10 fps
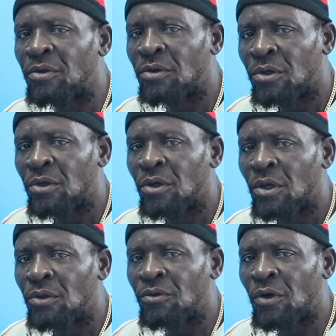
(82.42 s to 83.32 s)
man.
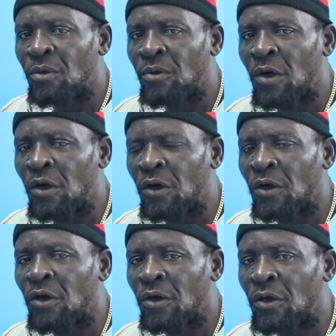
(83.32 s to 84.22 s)
The old man and
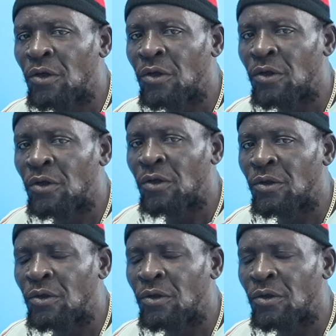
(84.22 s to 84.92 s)
old lady still around?